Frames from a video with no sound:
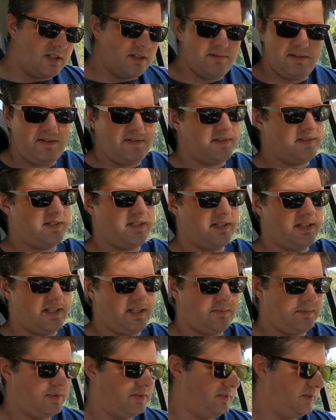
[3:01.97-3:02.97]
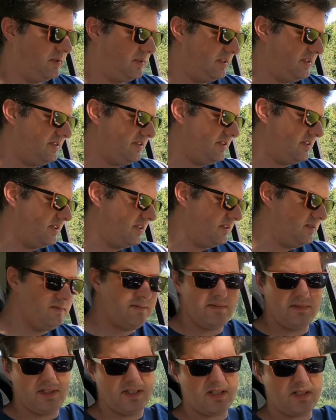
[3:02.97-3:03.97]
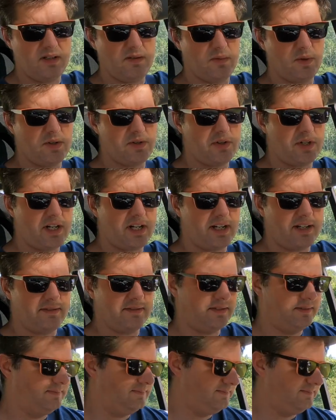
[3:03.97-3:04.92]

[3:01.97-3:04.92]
I've never seen that before, so let's go for a drive.